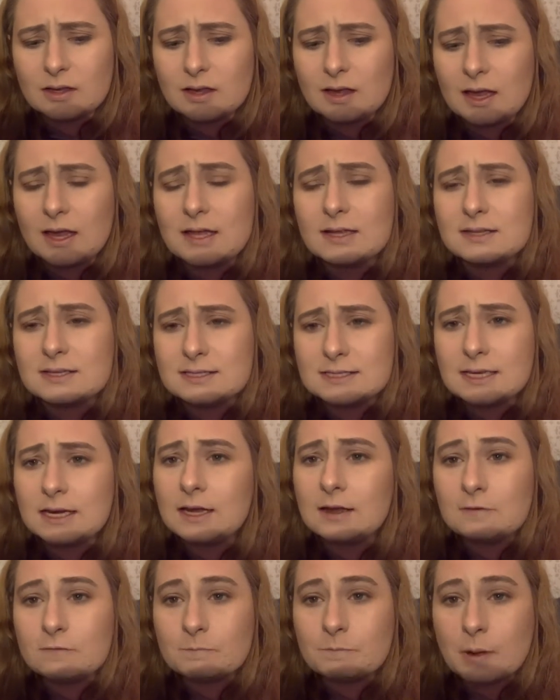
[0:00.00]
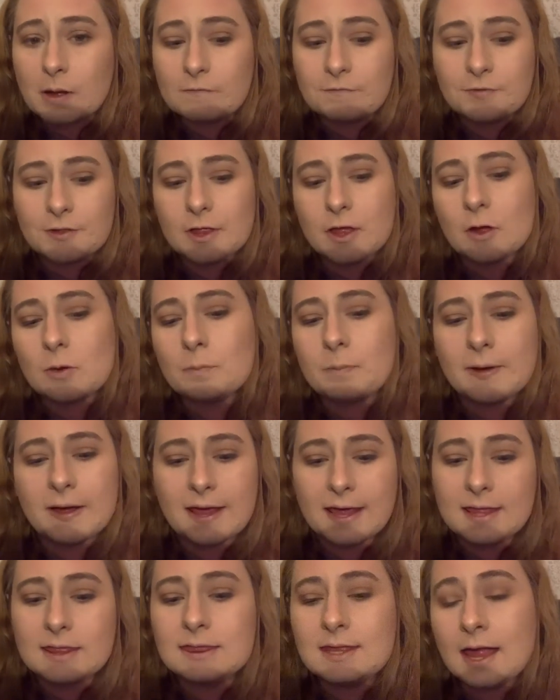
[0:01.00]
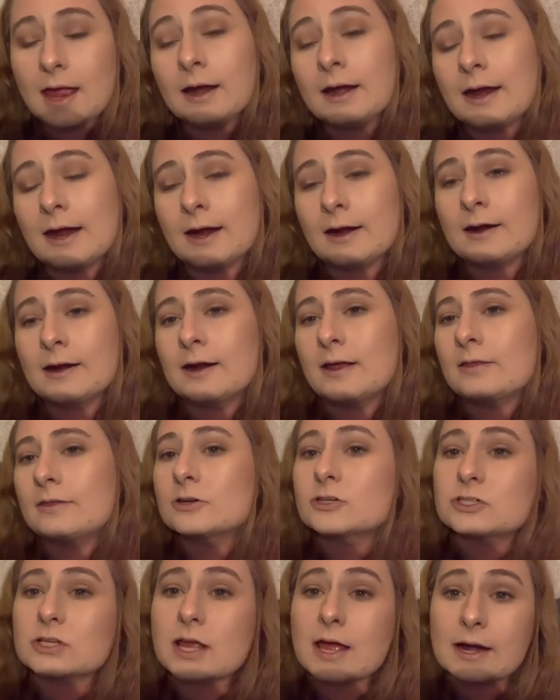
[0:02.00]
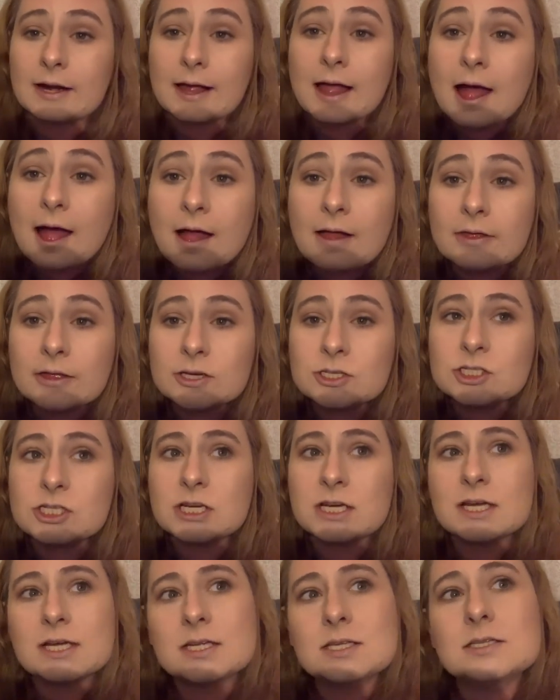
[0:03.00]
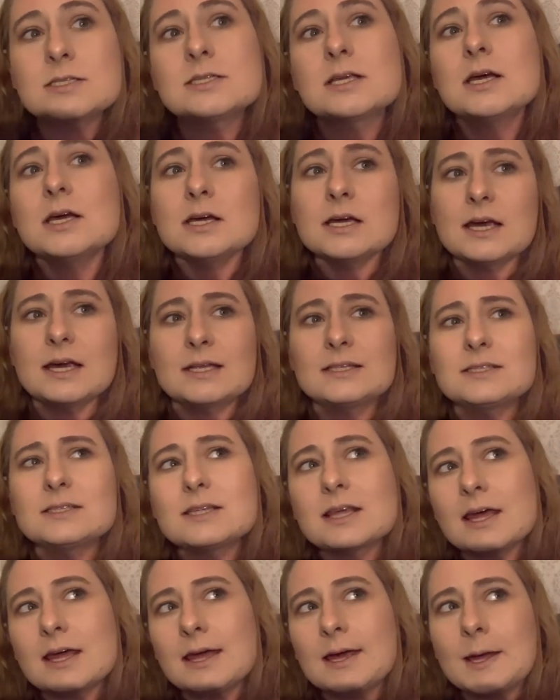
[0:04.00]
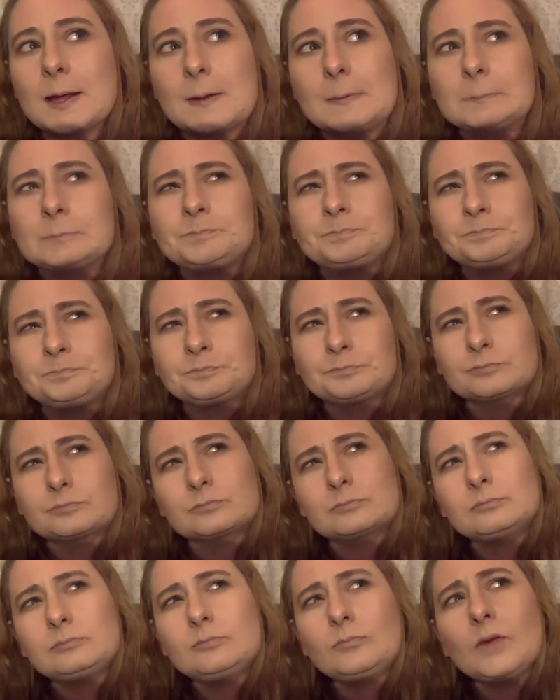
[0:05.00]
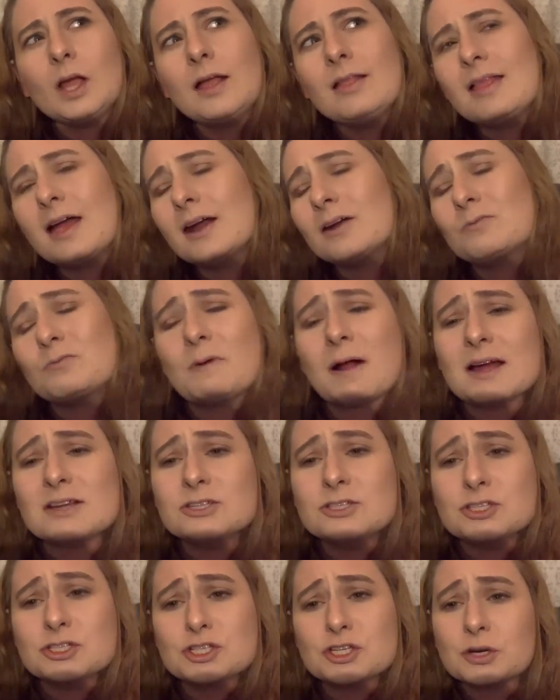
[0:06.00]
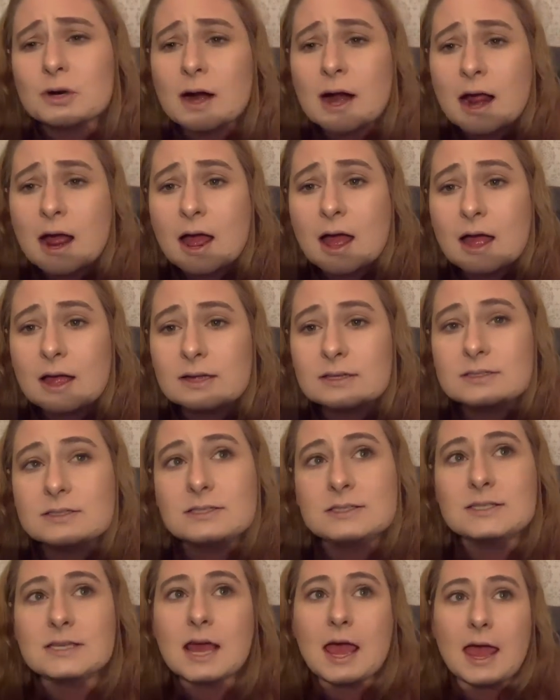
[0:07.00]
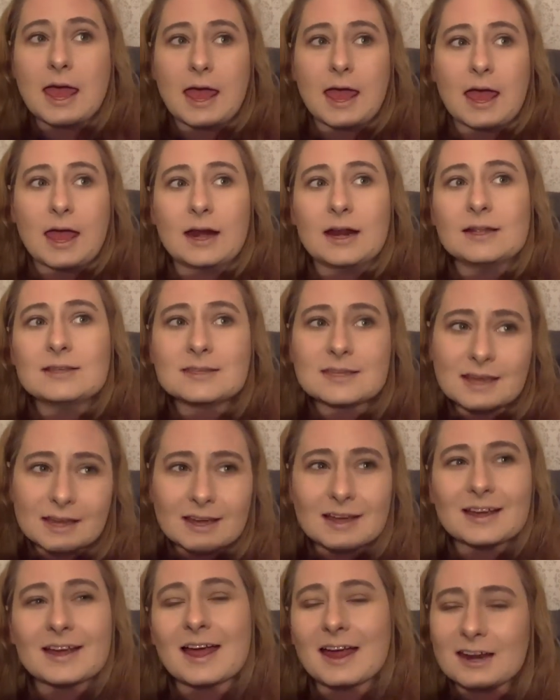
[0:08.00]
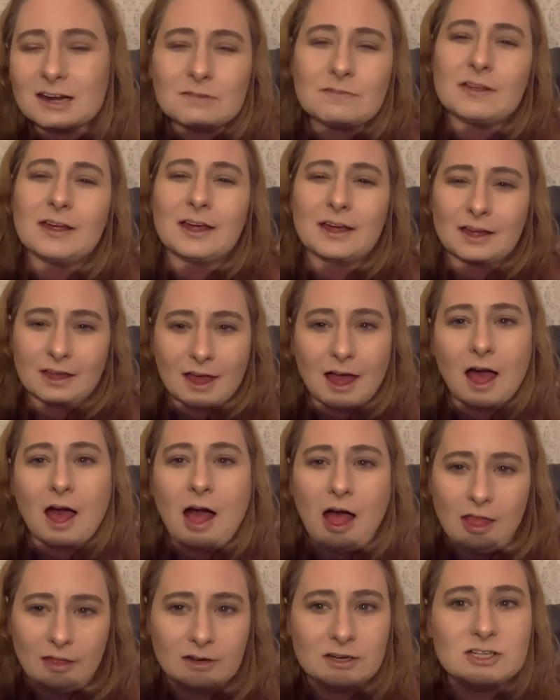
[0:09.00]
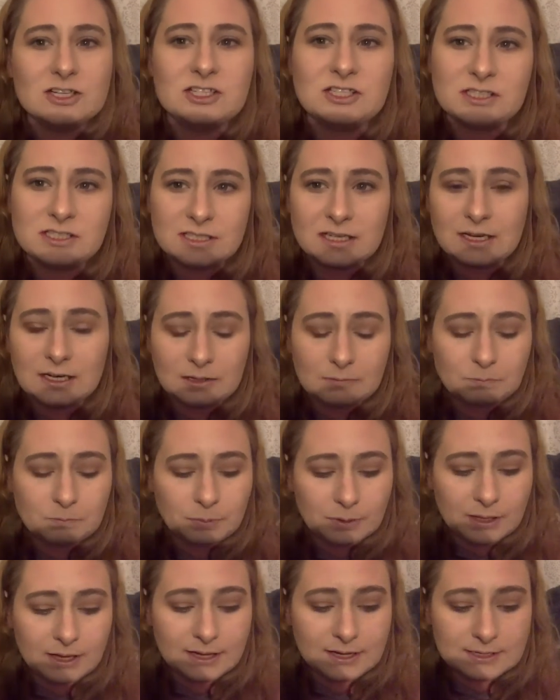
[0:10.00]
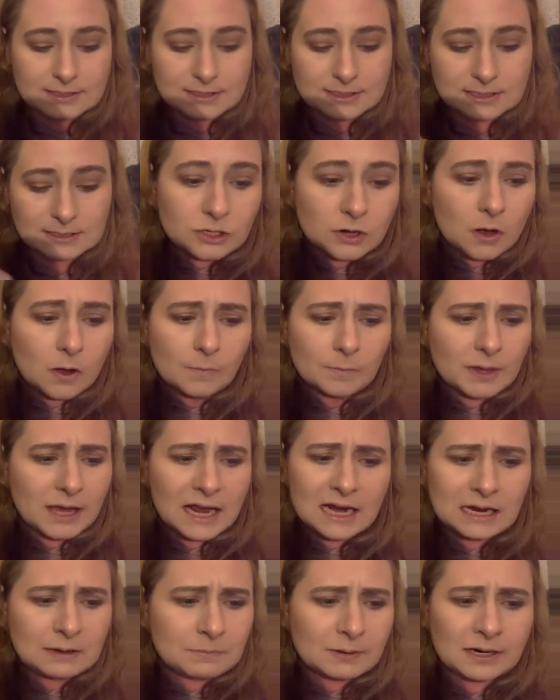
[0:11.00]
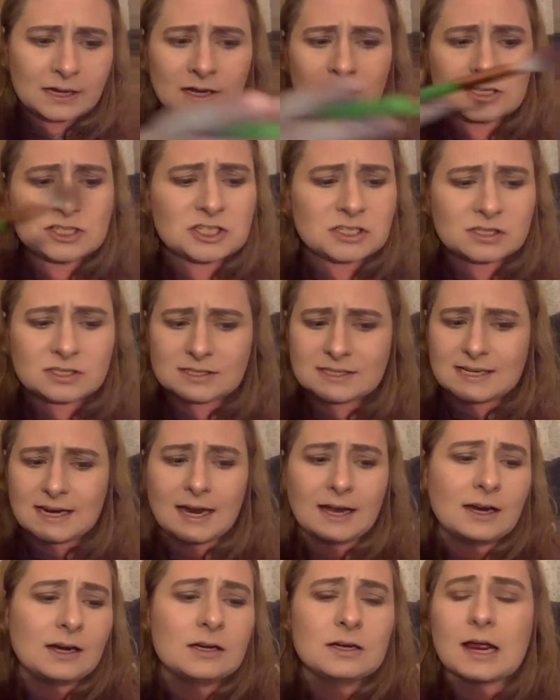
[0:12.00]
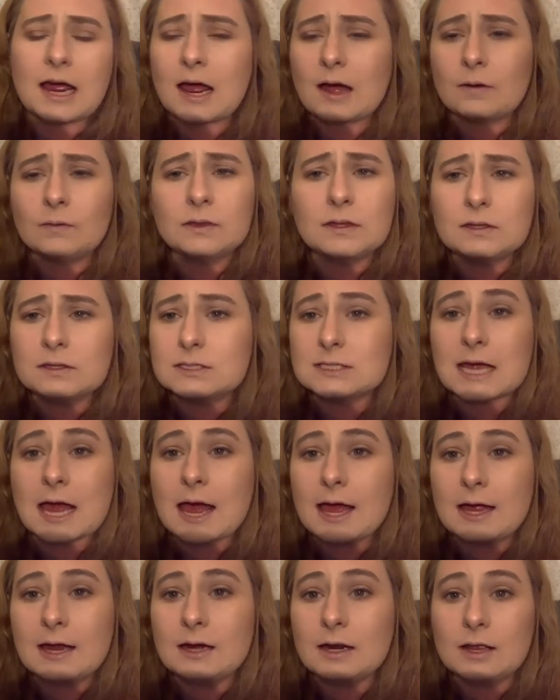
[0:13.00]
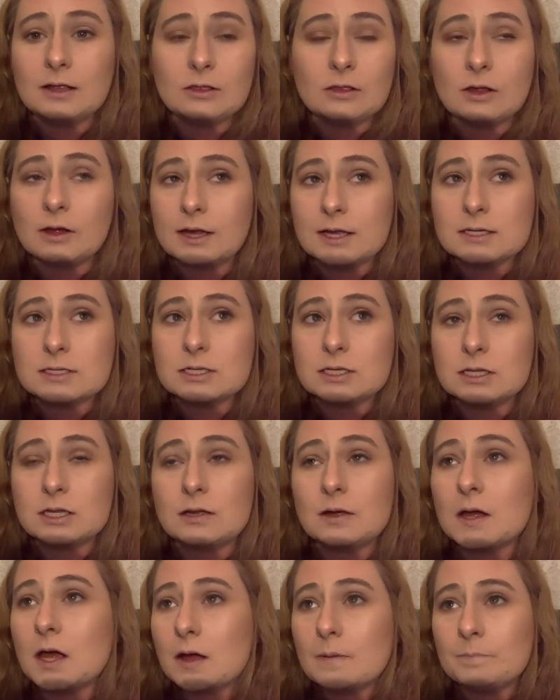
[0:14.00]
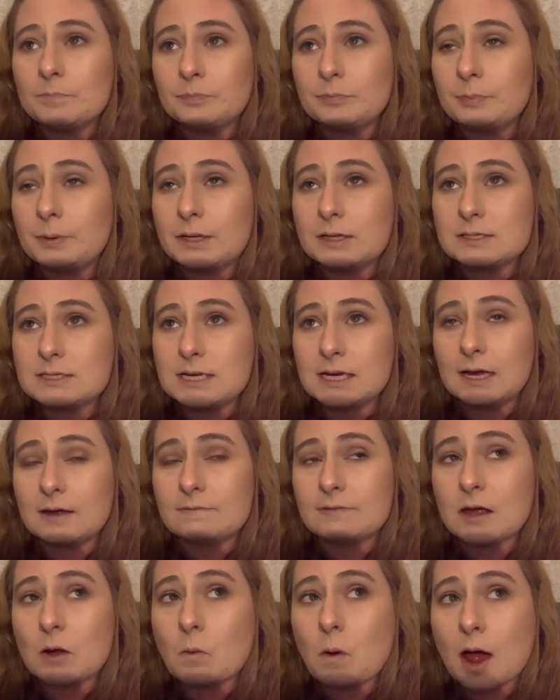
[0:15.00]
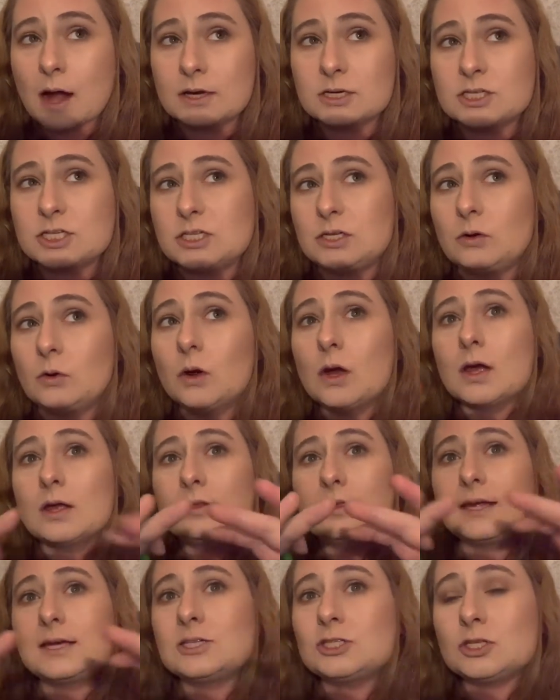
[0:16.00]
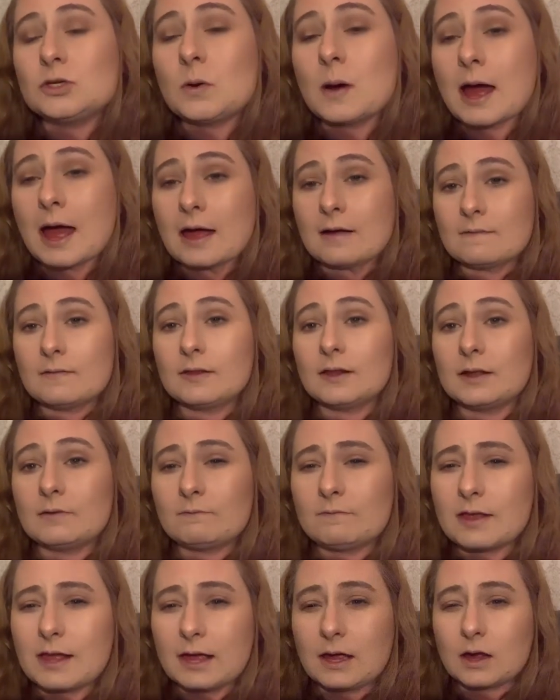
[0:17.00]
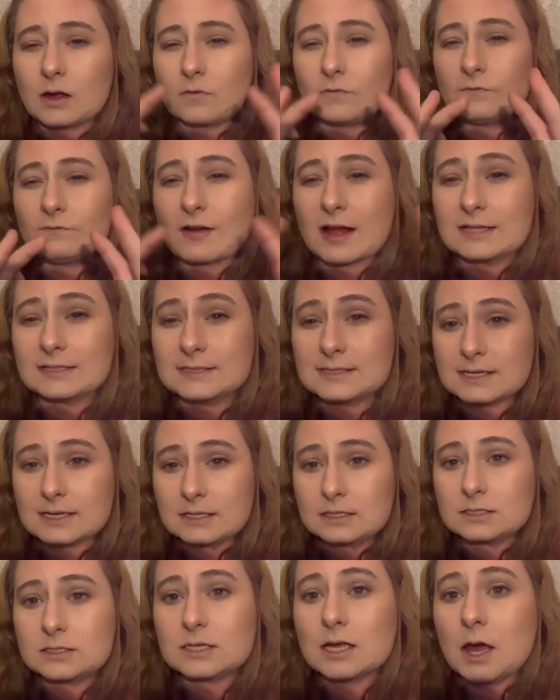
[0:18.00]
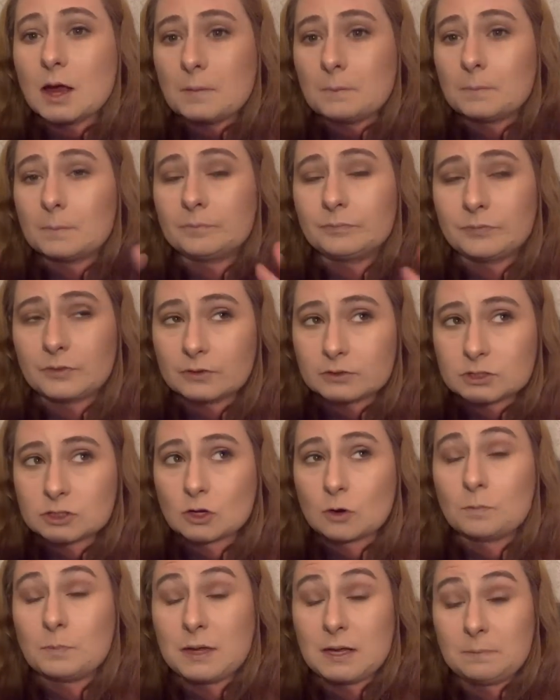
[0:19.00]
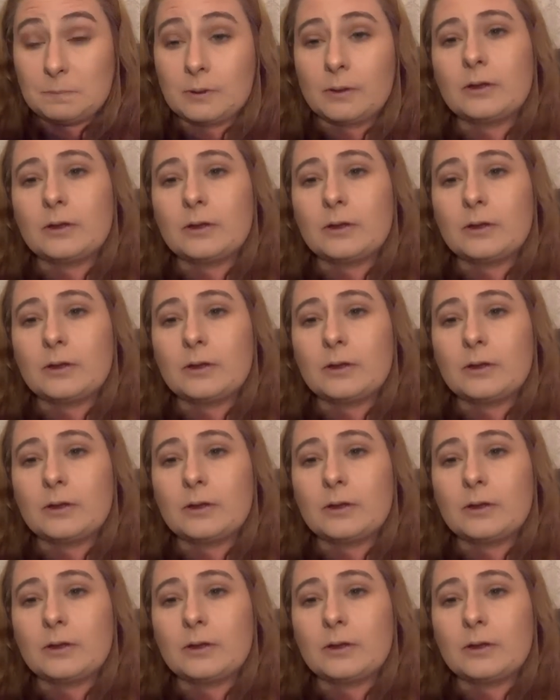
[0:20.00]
in the city of Buffalo, but in that area, there's a lot of colleges. It's like a lot of restaurants and it's like kind of like a college scene place. So anybody could just stand outside and look into the building if they wanted to. They do have like fences so people